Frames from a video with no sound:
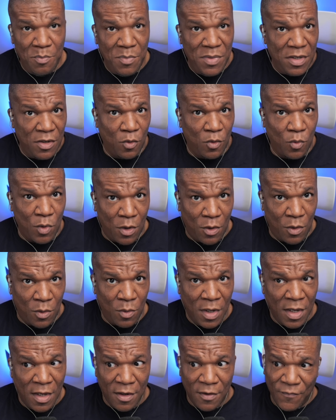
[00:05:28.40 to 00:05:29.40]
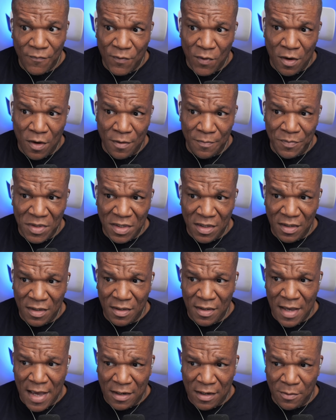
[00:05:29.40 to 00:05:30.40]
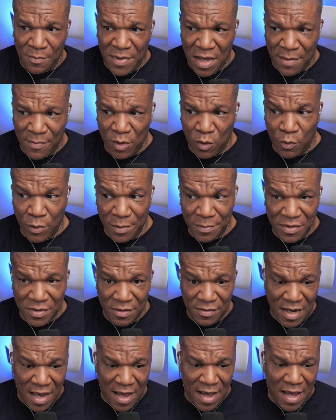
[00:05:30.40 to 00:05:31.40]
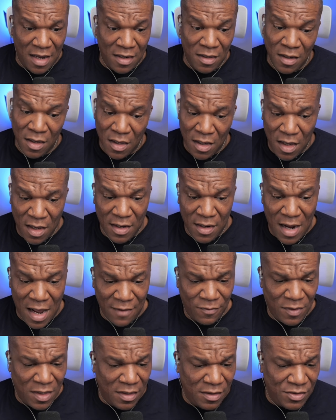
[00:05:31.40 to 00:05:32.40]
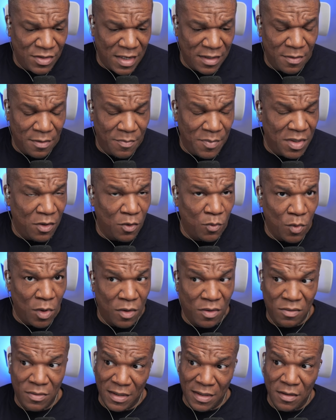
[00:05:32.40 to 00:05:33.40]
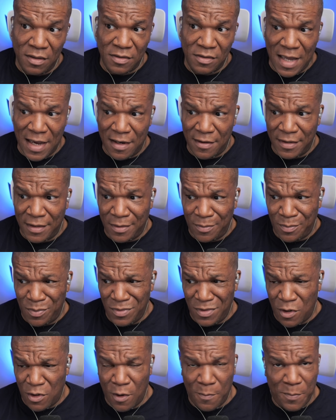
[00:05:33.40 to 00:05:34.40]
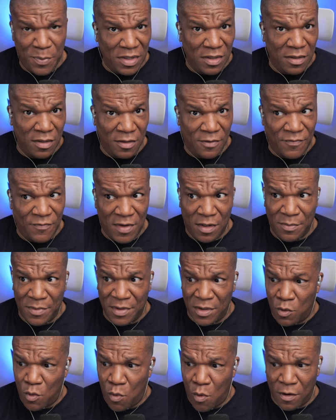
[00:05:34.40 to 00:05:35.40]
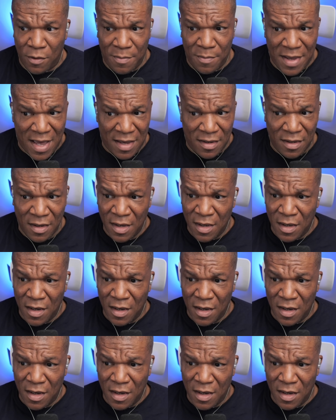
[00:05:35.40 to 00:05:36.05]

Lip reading: Milroe from the Alabama Crimson Tide. And I think Jalen Milroe, he looks like a pretty good developmental quarterback.